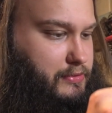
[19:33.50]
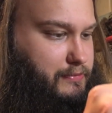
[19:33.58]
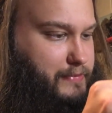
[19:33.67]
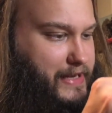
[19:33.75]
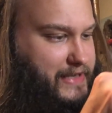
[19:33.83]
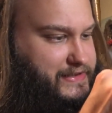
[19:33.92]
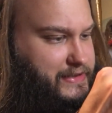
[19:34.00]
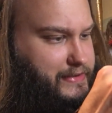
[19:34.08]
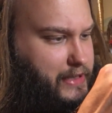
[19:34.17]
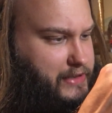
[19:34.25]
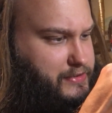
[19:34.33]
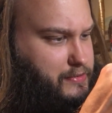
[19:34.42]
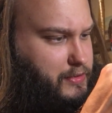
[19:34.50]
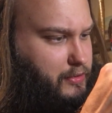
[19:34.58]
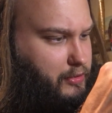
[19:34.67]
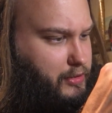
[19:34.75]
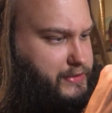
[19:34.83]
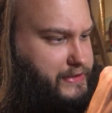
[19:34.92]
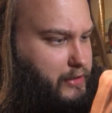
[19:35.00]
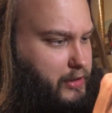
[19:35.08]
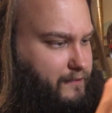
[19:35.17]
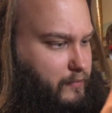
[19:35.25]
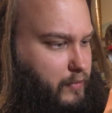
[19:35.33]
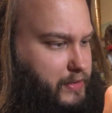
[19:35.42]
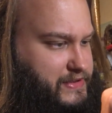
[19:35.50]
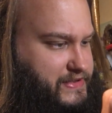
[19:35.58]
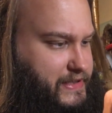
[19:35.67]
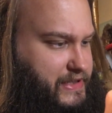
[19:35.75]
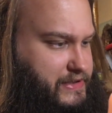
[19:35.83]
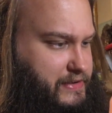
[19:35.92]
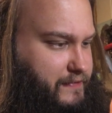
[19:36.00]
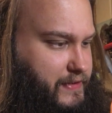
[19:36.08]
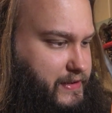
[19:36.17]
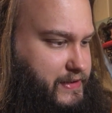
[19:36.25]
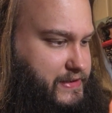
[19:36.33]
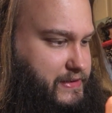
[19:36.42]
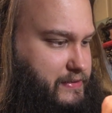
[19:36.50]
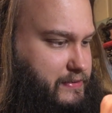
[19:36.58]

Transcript: Maxi Nitro card, tear off one section of it.